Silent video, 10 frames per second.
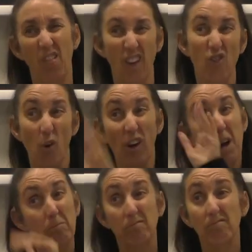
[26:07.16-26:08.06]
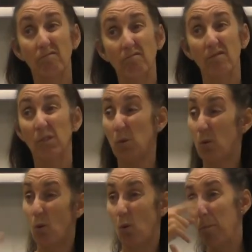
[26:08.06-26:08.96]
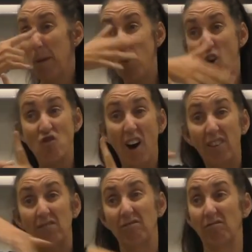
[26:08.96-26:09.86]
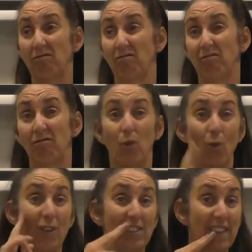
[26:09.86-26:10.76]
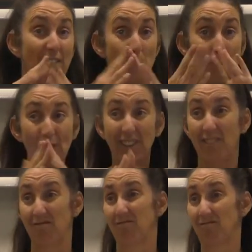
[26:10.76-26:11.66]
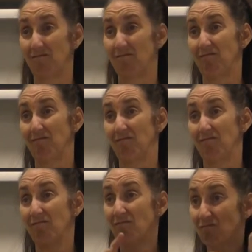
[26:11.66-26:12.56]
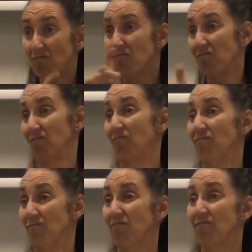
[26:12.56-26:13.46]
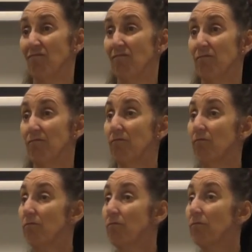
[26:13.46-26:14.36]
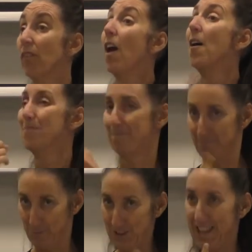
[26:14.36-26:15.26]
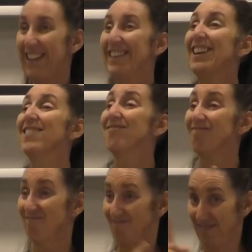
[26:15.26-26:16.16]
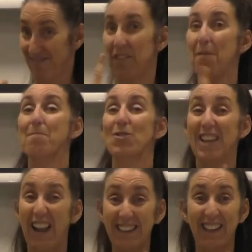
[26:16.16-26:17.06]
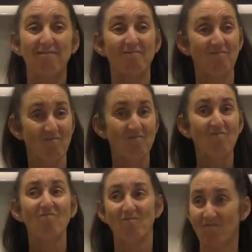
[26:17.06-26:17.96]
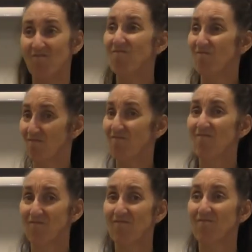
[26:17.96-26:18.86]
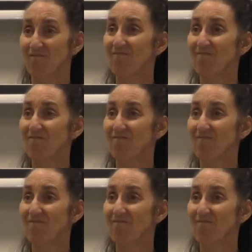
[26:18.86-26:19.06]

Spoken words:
display very nuanced amount of non-manual features, and so it really depends. There's a huge variety. Their personality as well will come into play. Yep.